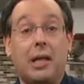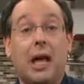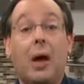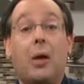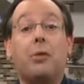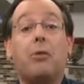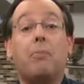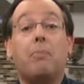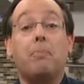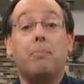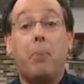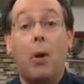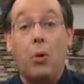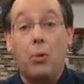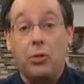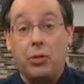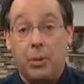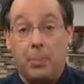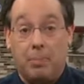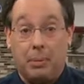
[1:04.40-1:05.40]
that
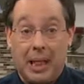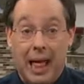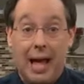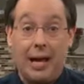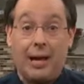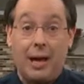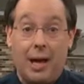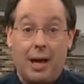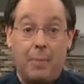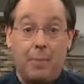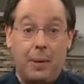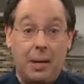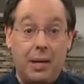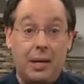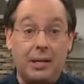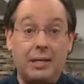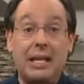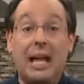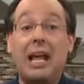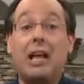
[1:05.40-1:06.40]
both the black eyed
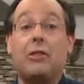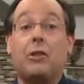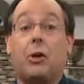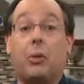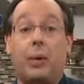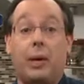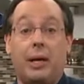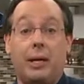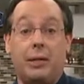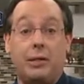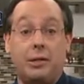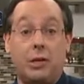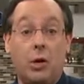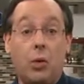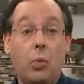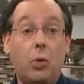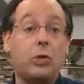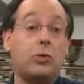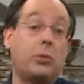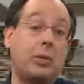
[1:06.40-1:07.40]
peas and the greens,
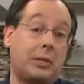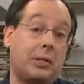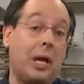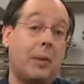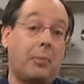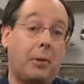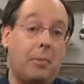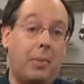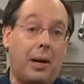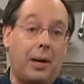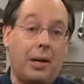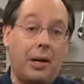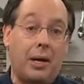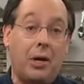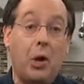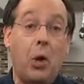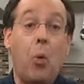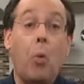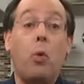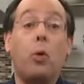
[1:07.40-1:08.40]
which resemble money,
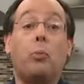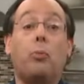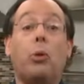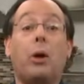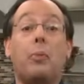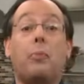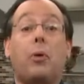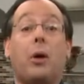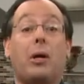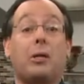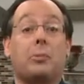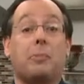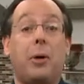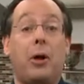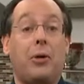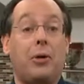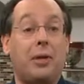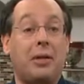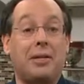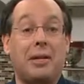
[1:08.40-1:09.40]
will bring
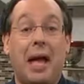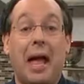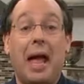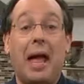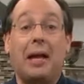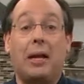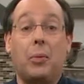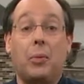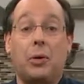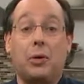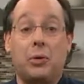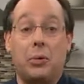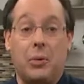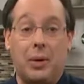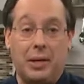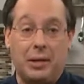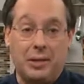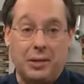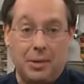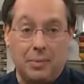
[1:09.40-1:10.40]
prosperity to anyone who
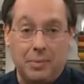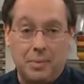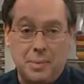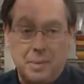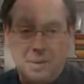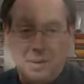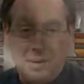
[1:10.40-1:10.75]
eats them.